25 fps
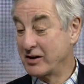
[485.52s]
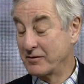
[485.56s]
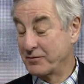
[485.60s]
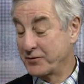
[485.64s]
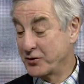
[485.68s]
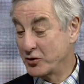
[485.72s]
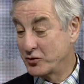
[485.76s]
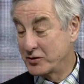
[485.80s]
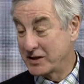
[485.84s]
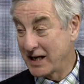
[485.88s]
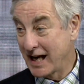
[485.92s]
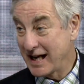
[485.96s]
a
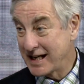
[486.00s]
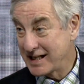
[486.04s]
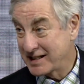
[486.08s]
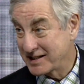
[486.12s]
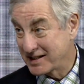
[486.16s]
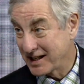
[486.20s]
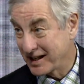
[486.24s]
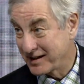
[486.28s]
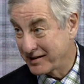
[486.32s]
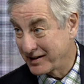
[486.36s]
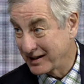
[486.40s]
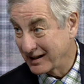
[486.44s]
few
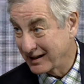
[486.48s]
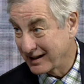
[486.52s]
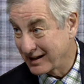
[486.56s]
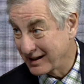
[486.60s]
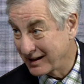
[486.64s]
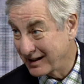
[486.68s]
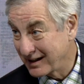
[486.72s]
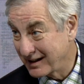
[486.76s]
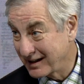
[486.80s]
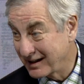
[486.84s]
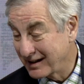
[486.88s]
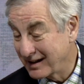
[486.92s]
days, I think.
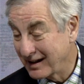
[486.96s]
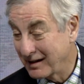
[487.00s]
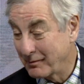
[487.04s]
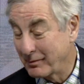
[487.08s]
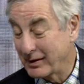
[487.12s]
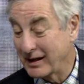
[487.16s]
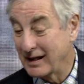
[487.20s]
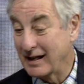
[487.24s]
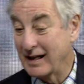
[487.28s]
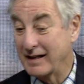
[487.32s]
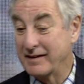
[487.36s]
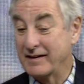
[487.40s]

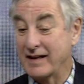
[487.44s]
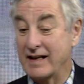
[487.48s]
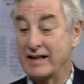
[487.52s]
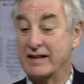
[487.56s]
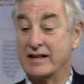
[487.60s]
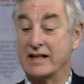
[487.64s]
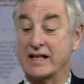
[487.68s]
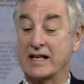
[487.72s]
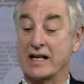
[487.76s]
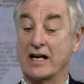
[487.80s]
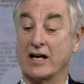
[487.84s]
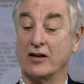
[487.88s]
And then
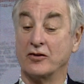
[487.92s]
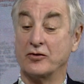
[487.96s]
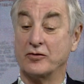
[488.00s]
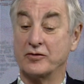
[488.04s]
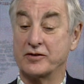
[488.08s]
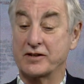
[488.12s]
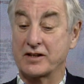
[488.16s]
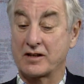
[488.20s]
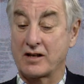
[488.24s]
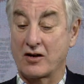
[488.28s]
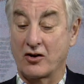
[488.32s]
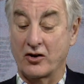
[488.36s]
the
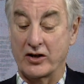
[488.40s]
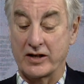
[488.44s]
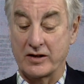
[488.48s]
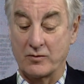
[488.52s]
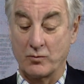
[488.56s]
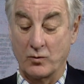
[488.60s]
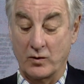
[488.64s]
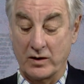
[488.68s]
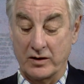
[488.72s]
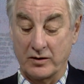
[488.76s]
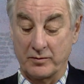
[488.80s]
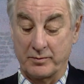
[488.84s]
old
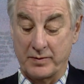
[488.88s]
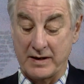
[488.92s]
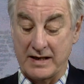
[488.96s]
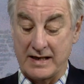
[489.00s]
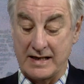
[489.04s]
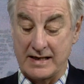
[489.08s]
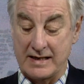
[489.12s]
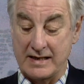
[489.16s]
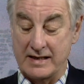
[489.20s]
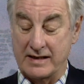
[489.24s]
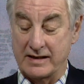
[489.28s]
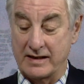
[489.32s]
coin will
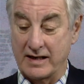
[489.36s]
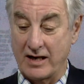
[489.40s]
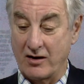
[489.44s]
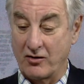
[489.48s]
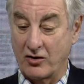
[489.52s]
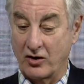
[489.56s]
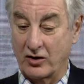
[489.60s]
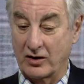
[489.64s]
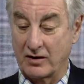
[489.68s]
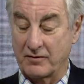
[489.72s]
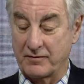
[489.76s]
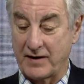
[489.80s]
be no
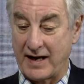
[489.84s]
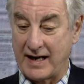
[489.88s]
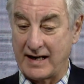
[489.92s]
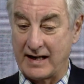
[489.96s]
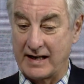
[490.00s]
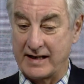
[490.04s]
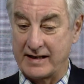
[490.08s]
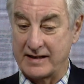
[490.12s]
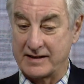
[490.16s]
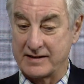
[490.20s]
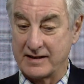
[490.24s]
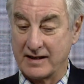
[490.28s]
longer
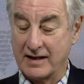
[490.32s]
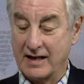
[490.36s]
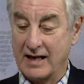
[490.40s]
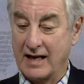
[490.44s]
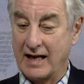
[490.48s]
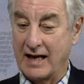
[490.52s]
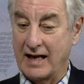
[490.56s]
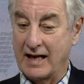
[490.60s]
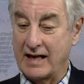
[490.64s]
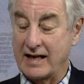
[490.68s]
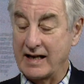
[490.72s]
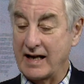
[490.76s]
valid.
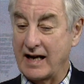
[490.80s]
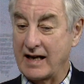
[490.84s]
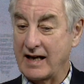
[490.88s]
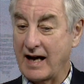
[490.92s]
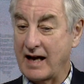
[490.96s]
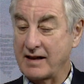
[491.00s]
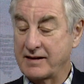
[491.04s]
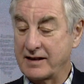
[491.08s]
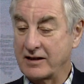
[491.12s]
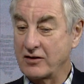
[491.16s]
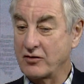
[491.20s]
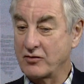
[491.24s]

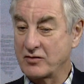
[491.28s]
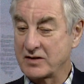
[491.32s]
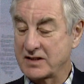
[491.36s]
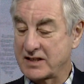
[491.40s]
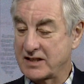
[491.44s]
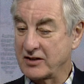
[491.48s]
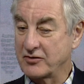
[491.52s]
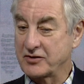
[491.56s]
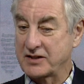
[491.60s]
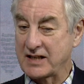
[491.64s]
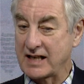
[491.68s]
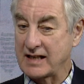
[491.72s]
I think you can
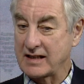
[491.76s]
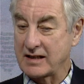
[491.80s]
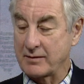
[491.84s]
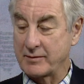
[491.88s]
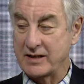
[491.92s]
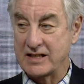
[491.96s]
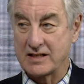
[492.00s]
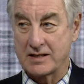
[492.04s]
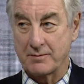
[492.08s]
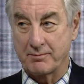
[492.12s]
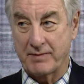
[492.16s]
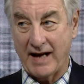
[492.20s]
still take them
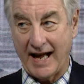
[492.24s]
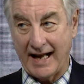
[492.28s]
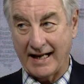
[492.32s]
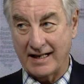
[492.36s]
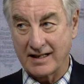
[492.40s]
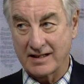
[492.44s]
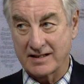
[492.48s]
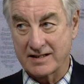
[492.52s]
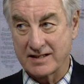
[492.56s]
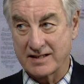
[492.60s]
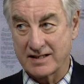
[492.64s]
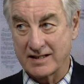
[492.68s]
into
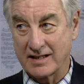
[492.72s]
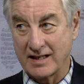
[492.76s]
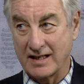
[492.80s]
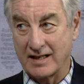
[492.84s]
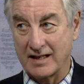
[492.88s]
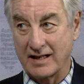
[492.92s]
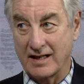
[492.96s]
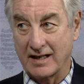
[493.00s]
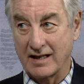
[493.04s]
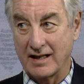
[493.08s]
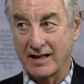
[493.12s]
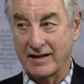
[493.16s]
banks,
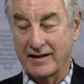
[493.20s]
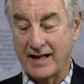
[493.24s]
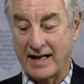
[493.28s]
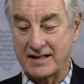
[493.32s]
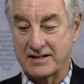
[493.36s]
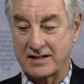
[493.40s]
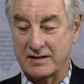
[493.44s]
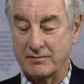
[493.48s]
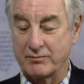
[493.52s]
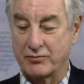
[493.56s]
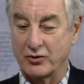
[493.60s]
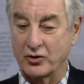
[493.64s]
and
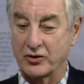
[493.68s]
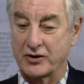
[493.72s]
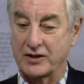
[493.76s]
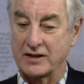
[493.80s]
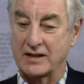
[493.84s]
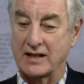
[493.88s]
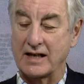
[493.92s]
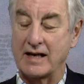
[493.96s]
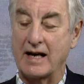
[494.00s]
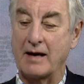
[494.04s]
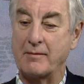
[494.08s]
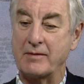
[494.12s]
that's
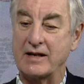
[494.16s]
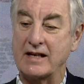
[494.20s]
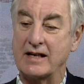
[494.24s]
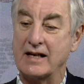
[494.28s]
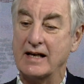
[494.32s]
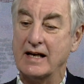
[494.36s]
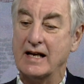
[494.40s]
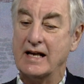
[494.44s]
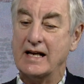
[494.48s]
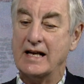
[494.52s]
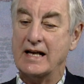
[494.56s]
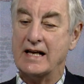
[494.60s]
important. I mean,
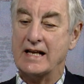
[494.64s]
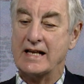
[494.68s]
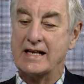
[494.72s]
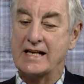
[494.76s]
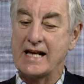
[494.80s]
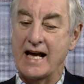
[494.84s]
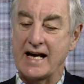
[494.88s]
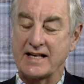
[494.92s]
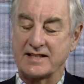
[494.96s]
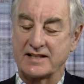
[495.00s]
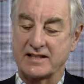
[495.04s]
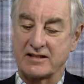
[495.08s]

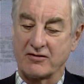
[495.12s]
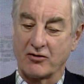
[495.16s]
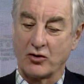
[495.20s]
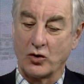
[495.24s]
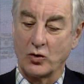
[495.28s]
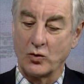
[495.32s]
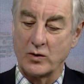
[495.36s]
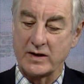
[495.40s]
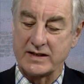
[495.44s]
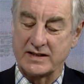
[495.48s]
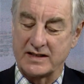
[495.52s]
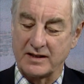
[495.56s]
yes, there are
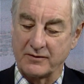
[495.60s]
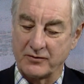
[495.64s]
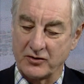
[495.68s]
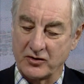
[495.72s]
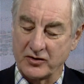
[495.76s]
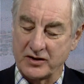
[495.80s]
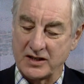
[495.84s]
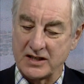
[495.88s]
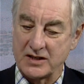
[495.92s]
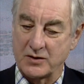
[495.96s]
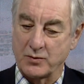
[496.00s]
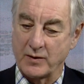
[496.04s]
always
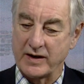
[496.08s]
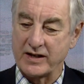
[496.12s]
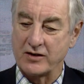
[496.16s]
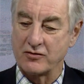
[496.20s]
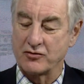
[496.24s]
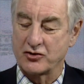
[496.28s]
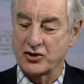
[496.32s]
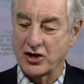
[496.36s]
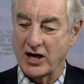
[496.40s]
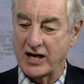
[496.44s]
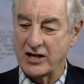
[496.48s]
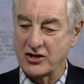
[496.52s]
difficulties when you
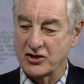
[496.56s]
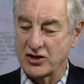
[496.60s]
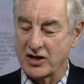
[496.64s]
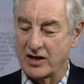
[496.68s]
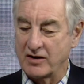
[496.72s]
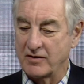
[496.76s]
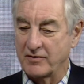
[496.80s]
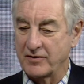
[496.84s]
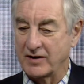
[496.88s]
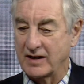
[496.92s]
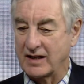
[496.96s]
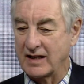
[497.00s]
change
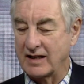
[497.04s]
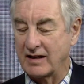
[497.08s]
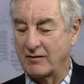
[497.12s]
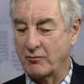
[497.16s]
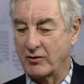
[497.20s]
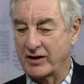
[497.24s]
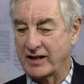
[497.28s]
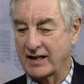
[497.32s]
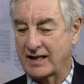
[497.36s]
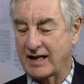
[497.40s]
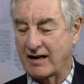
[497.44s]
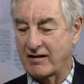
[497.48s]
over
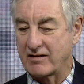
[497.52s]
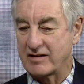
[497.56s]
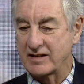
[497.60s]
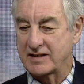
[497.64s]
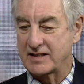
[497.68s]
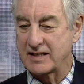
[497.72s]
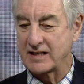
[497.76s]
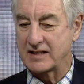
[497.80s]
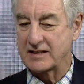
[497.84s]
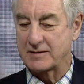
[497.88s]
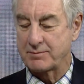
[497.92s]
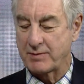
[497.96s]
with a
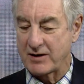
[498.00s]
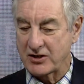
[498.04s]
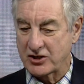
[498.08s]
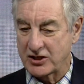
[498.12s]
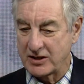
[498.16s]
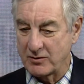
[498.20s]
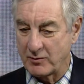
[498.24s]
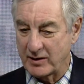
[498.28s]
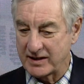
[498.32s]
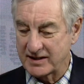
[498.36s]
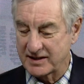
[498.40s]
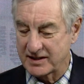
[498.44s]
currency,
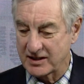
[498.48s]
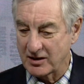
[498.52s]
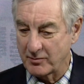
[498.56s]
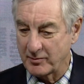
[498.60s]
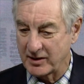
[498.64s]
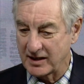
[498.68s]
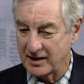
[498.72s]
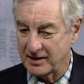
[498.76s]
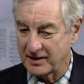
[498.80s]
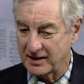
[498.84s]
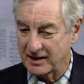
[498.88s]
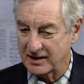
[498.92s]
especially when so
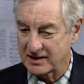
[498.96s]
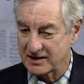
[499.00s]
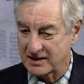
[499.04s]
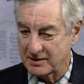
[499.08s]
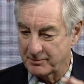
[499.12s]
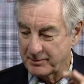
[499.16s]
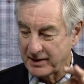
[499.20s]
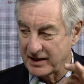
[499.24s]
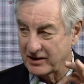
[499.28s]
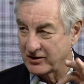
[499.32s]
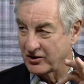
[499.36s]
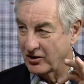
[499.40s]
many things
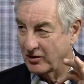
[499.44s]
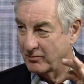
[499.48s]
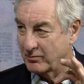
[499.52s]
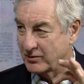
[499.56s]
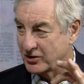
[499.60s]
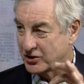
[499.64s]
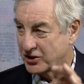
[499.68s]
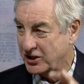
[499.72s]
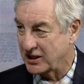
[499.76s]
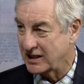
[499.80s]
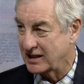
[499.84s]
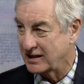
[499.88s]
depend on
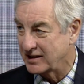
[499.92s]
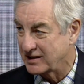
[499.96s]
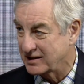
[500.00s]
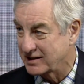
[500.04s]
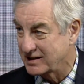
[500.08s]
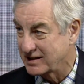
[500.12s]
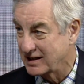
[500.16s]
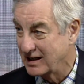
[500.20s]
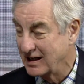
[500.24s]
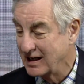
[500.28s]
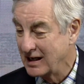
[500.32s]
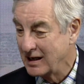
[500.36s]

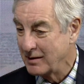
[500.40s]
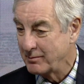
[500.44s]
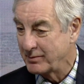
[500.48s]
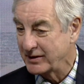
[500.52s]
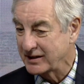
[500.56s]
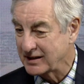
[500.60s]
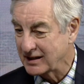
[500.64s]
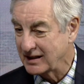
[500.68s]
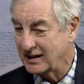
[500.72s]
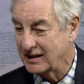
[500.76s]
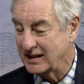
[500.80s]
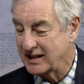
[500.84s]
machines.
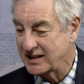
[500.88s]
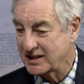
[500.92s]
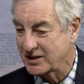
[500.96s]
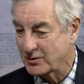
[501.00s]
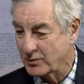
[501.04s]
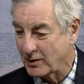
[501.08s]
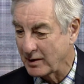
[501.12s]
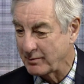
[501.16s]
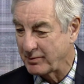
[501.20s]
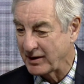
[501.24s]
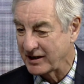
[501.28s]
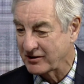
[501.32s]
But at least
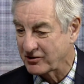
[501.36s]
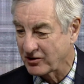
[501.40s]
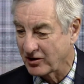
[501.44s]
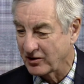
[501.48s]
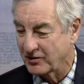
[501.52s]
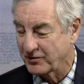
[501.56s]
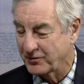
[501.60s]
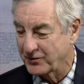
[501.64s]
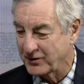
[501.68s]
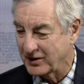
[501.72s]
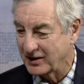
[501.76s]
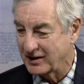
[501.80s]
we're better
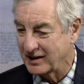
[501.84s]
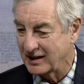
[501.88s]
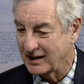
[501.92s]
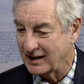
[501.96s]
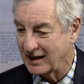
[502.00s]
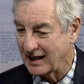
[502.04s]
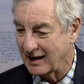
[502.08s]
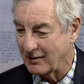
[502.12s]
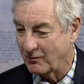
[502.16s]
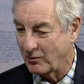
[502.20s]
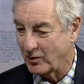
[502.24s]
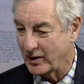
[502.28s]
off
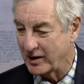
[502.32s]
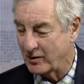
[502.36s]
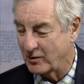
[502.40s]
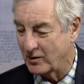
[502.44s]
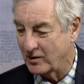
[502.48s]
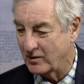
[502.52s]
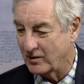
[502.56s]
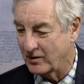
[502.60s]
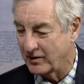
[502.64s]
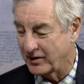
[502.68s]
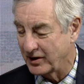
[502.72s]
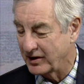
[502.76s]
than
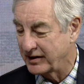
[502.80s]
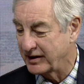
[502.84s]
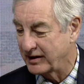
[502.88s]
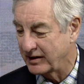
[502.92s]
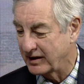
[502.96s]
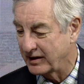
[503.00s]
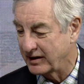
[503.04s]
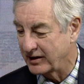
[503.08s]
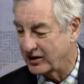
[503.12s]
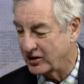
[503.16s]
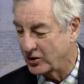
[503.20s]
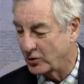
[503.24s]

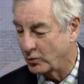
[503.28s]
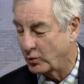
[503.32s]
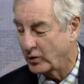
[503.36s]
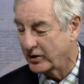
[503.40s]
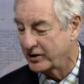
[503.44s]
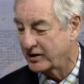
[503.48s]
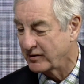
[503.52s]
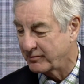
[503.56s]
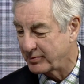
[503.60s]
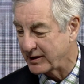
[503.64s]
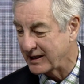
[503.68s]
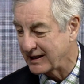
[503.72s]
you
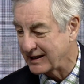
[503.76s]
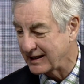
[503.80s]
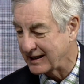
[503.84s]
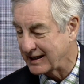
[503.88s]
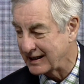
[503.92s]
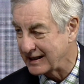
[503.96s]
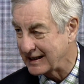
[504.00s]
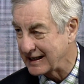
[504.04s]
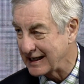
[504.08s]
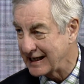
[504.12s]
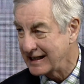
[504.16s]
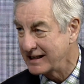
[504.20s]
would have been
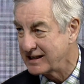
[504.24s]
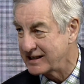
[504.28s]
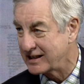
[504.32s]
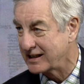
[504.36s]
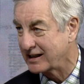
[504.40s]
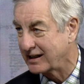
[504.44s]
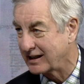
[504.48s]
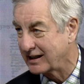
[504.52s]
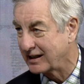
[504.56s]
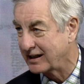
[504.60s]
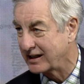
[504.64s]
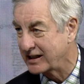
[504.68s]
in
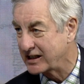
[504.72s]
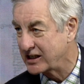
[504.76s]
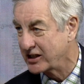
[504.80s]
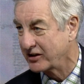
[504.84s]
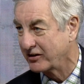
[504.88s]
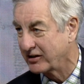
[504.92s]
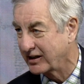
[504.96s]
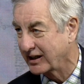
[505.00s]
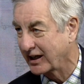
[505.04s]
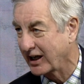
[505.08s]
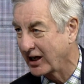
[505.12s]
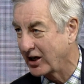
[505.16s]
India a
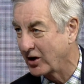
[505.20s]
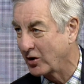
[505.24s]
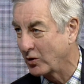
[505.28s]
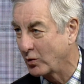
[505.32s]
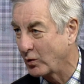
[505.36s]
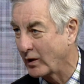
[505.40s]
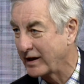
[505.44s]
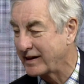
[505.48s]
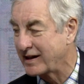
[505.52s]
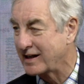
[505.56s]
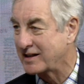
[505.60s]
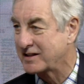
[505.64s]
year ago,
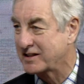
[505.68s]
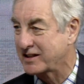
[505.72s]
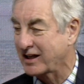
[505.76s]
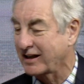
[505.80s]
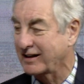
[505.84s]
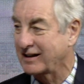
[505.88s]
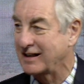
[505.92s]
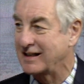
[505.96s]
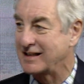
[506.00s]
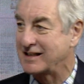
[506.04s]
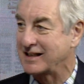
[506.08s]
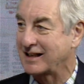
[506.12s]
when they
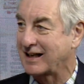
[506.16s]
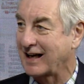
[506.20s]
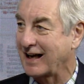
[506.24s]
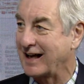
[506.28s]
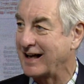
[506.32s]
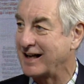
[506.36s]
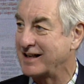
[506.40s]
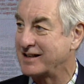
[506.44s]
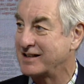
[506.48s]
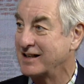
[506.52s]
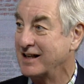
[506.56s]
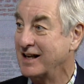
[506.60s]
suddenly
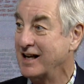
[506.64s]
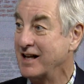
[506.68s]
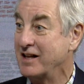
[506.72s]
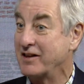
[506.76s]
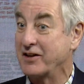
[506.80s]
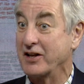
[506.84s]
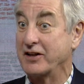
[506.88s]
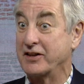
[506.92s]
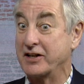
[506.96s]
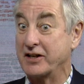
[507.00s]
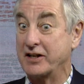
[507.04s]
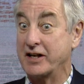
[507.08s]
declared
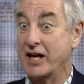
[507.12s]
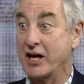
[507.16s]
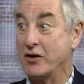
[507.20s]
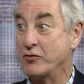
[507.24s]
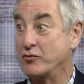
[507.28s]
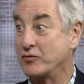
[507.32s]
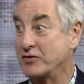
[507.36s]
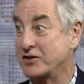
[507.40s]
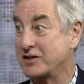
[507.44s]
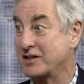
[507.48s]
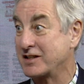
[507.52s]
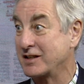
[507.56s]
that the
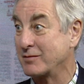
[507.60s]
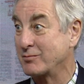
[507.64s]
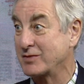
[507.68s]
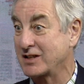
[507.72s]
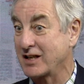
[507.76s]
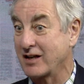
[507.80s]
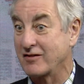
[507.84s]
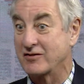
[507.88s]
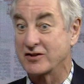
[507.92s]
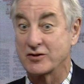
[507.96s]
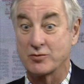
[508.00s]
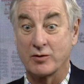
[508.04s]
notes
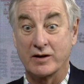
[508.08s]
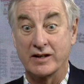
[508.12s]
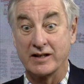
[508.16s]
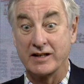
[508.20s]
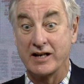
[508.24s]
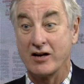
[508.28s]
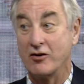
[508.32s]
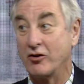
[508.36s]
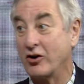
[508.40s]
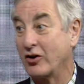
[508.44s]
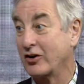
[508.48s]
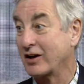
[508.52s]
themselves were
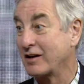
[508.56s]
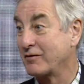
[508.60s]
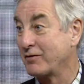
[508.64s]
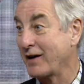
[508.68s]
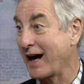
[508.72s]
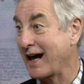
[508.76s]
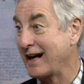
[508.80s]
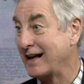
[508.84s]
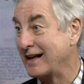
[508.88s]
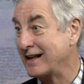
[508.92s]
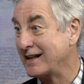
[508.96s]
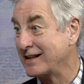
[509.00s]
no longer
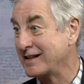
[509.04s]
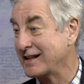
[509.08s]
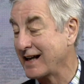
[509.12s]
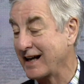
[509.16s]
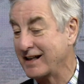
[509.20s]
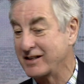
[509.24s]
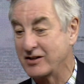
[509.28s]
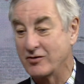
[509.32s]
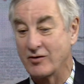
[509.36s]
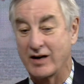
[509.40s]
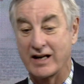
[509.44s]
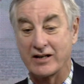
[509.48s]
valid,
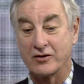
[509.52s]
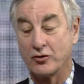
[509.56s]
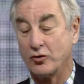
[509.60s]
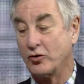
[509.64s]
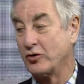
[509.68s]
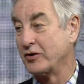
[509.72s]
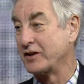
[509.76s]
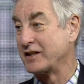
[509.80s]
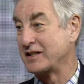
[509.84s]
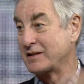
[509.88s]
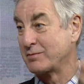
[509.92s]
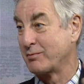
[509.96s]
and you had
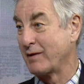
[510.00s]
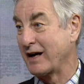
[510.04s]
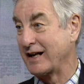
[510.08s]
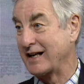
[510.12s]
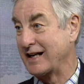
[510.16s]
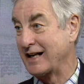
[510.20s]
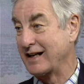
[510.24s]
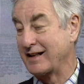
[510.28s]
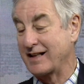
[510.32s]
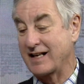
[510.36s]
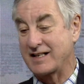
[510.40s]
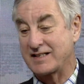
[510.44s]
all this
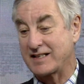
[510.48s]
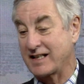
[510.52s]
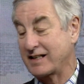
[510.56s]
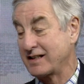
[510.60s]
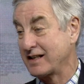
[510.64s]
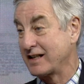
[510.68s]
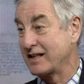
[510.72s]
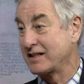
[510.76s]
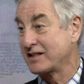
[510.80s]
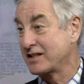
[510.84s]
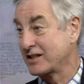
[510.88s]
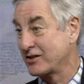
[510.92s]
money, and they said
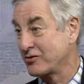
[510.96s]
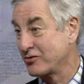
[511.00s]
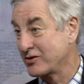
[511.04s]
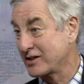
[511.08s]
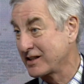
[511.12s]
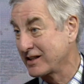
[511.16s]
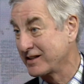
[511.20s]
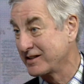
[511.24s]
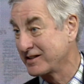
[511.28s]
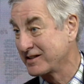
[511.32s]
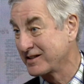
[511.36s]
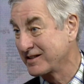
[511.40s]
it's
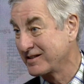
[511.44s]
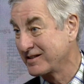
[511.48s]
useless.